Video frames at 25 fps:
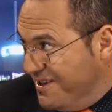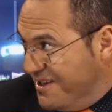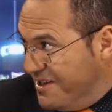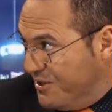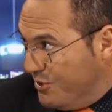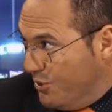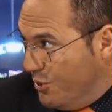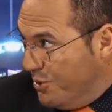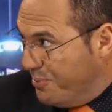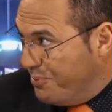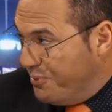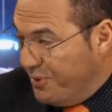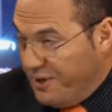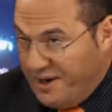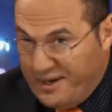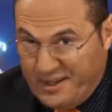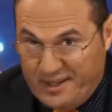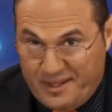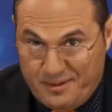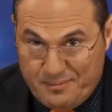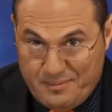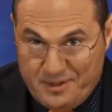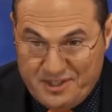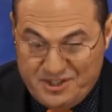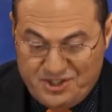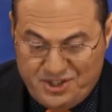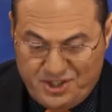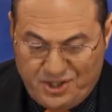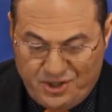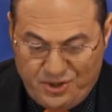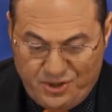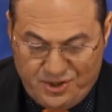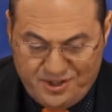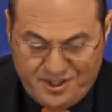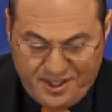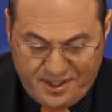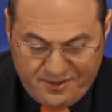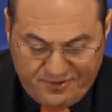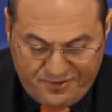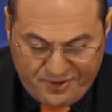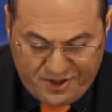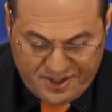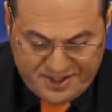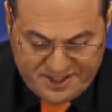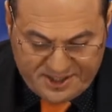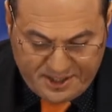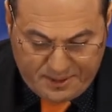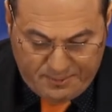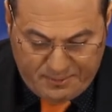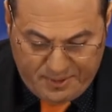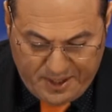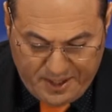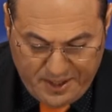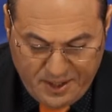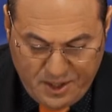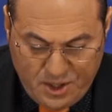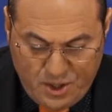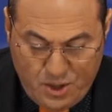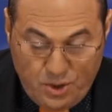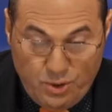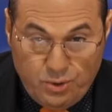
So incorporating means you can identify someone.